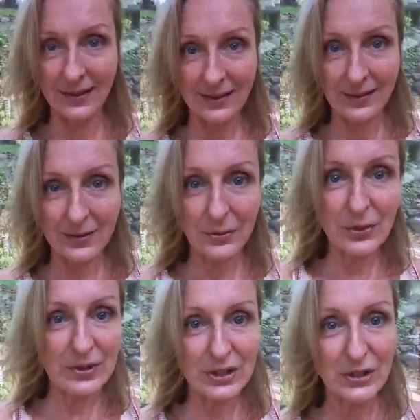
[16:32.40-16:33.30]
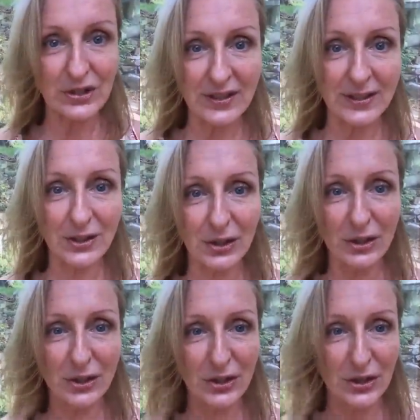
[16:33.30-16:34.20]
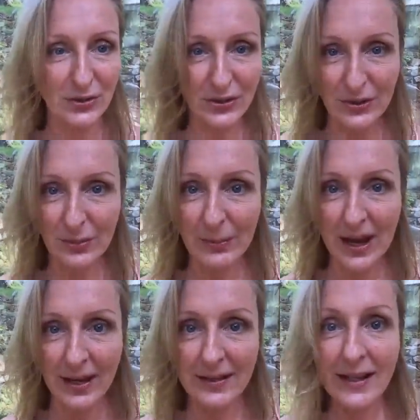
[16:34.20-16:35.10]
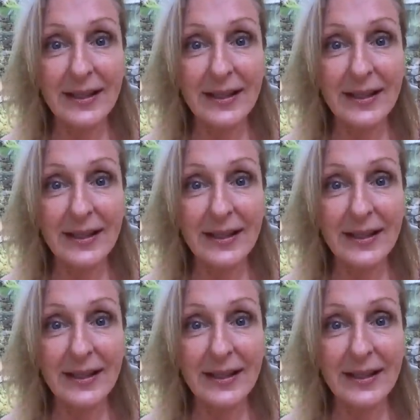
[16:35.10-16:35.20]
the room is usually so super packed.